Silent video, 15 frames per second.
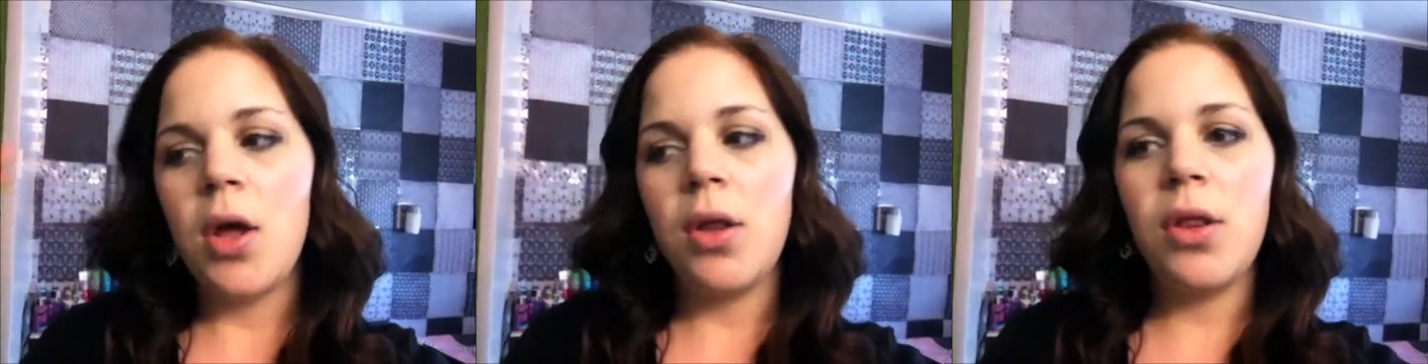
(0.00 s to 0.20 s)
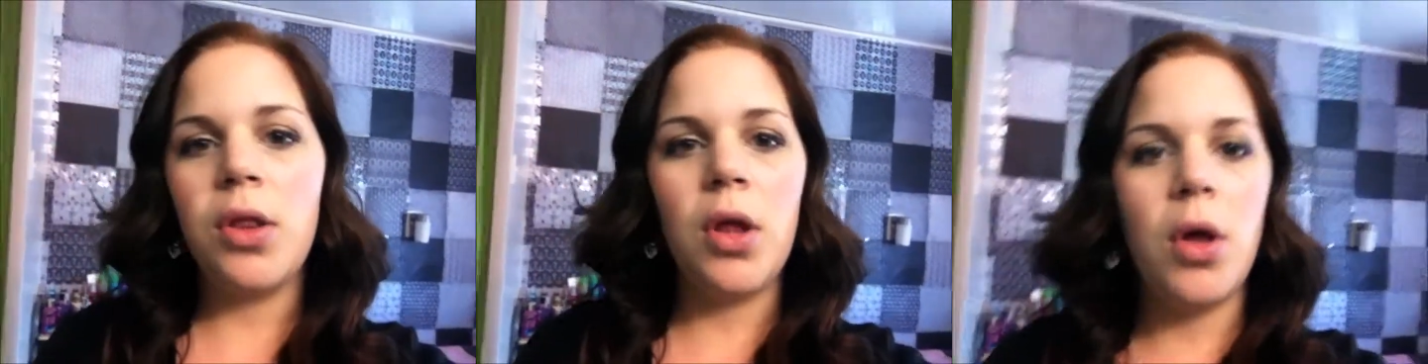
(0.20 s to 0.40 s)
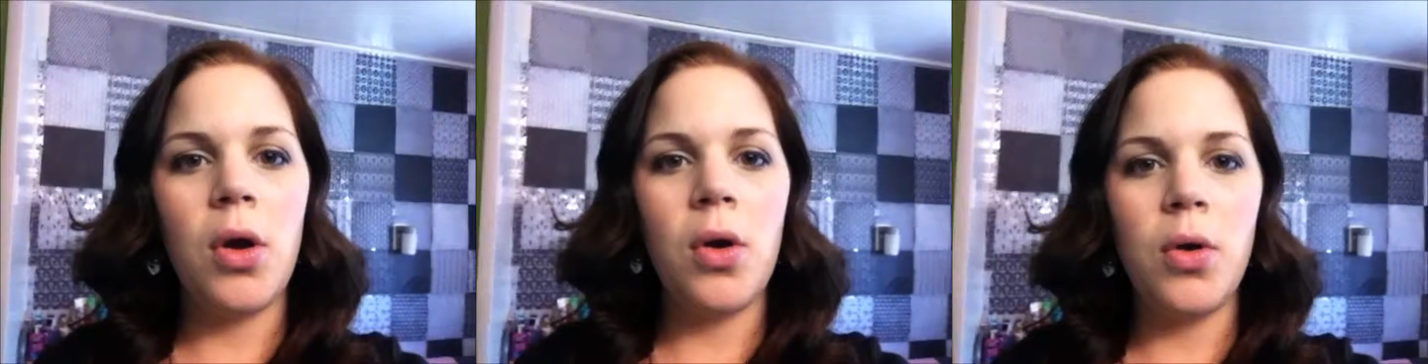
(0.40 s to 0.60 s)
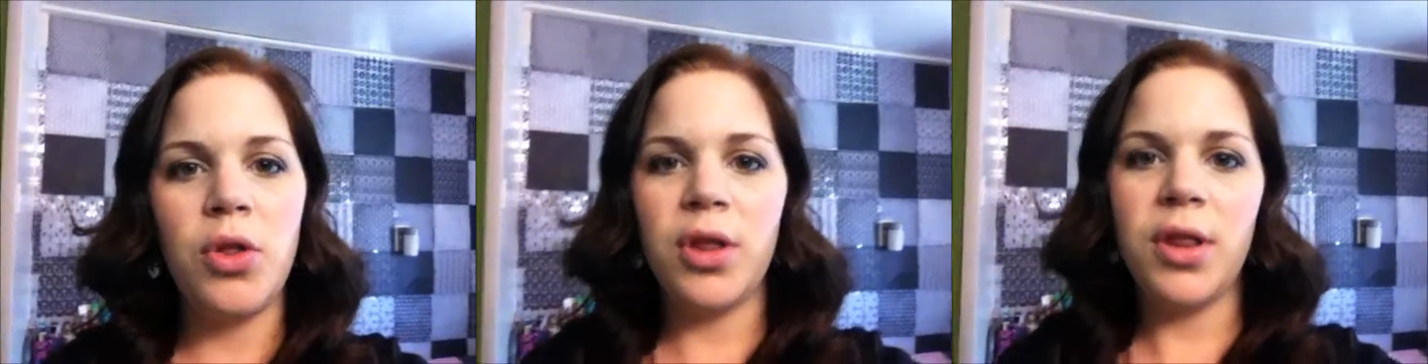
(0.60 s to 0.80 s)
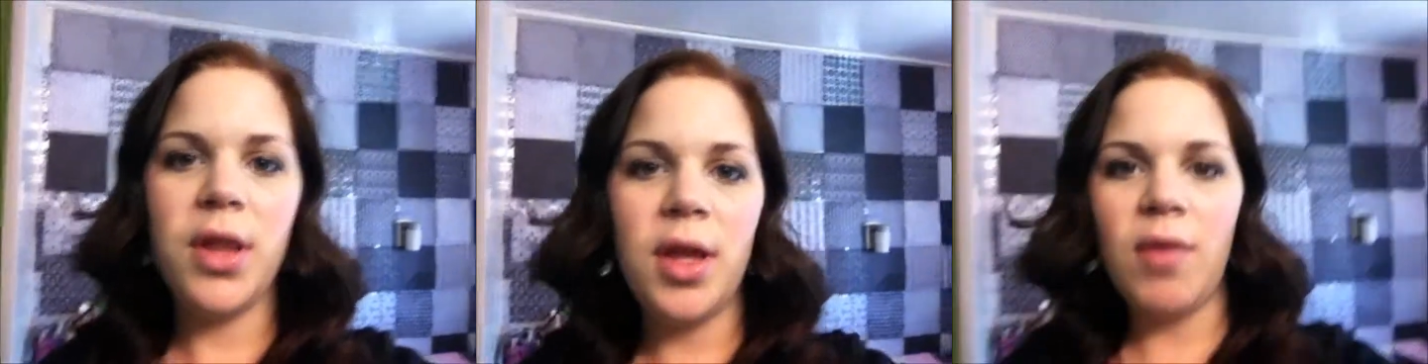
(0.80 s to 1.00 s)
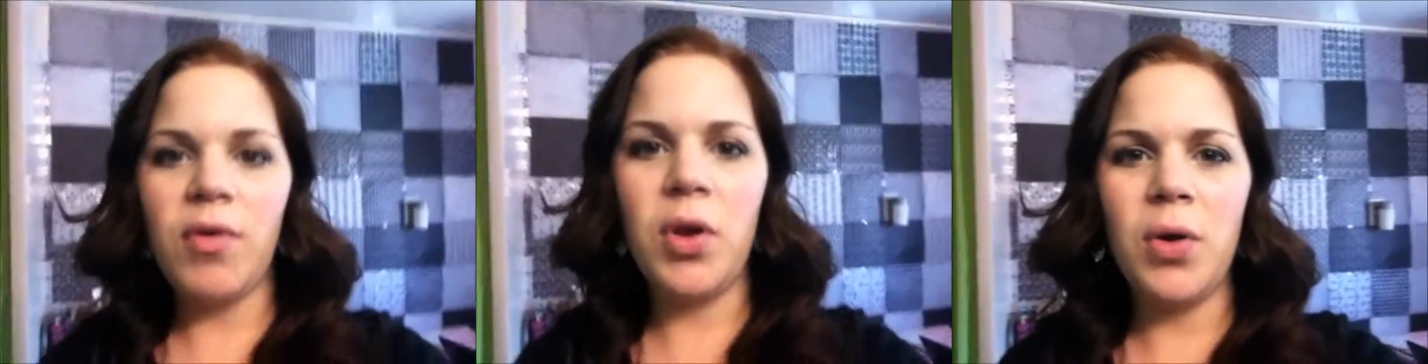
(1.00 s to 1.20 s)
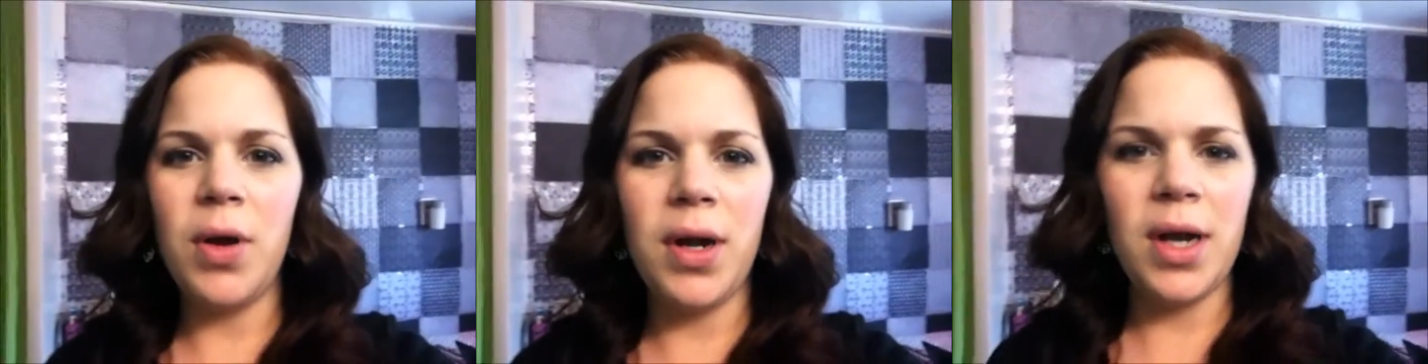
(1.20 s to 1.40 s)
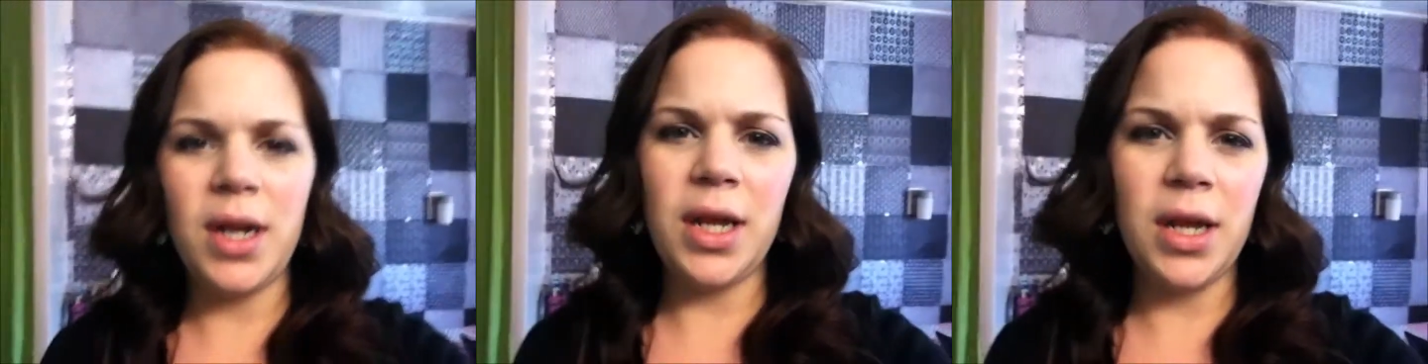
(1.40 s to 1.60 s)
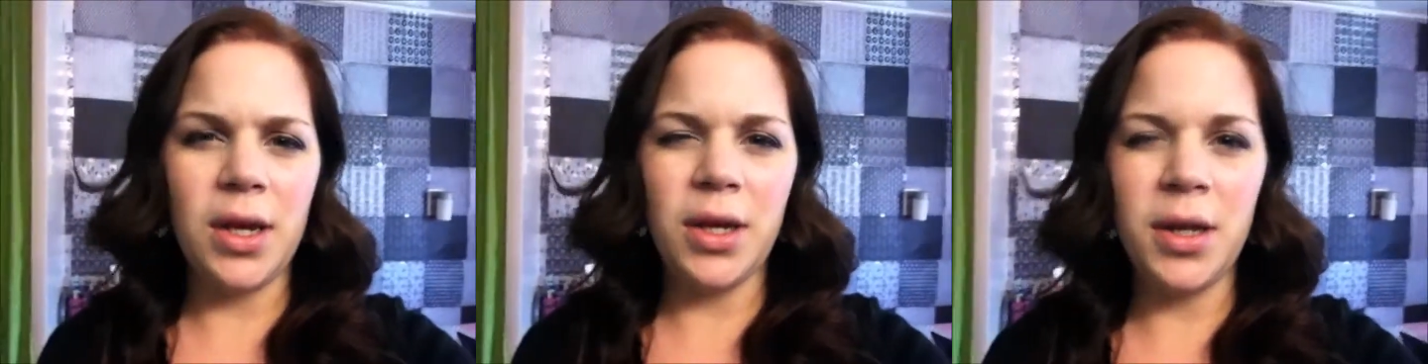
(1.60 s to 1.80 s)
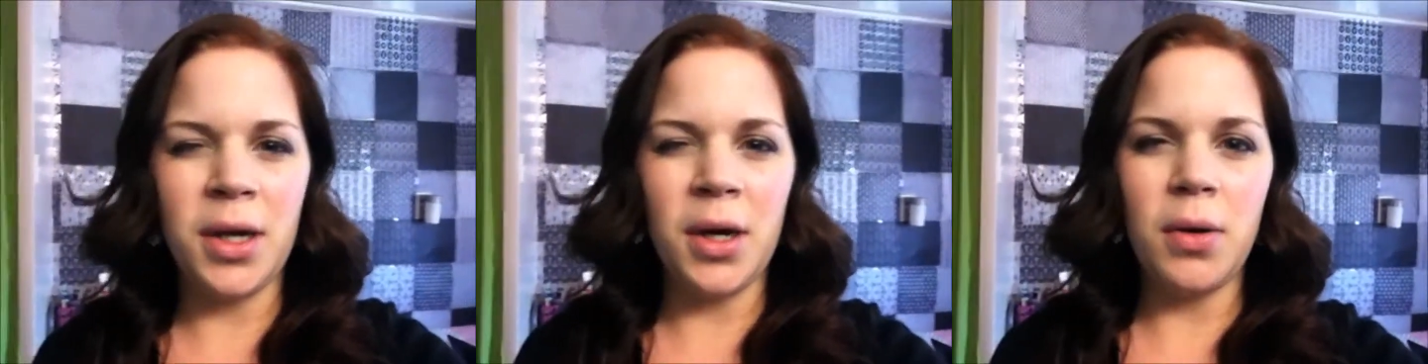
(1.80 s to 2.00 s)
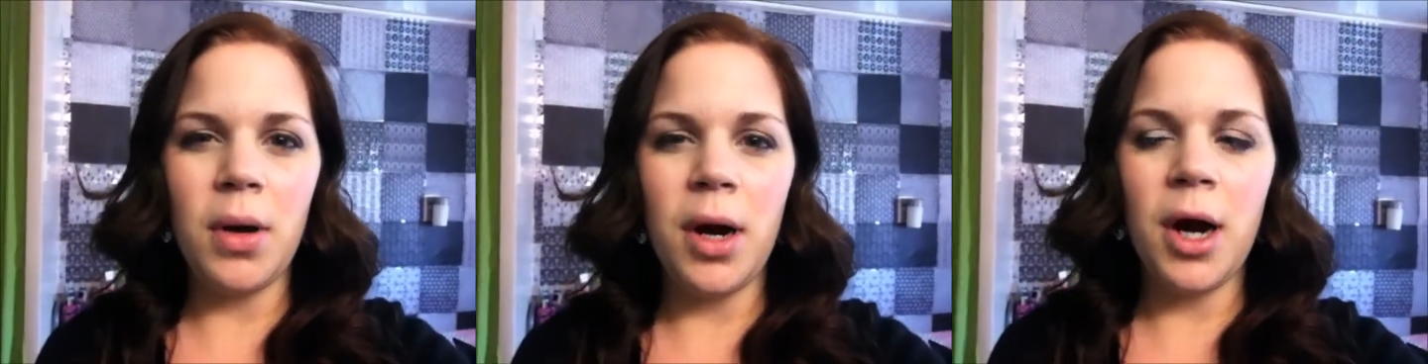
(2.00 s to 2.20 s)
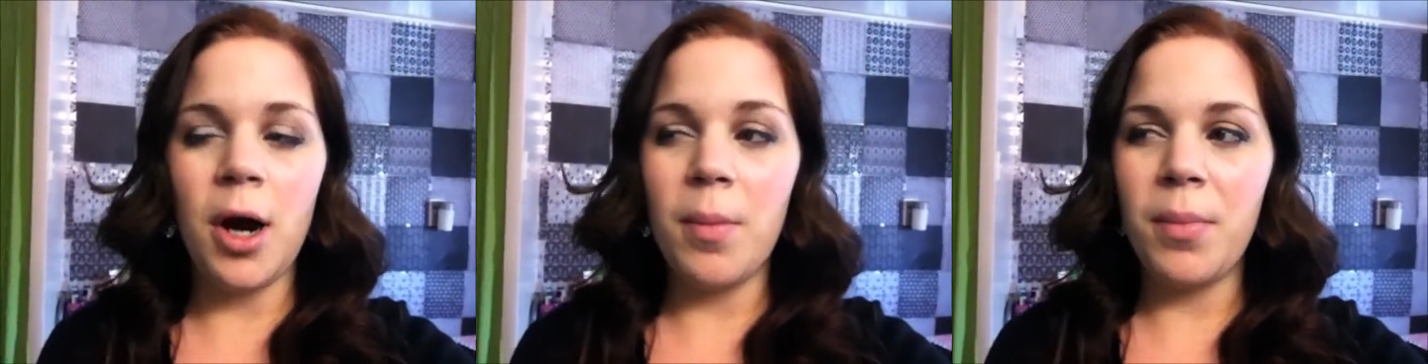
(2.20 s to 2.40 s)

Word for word: So just to give you an idea, you know,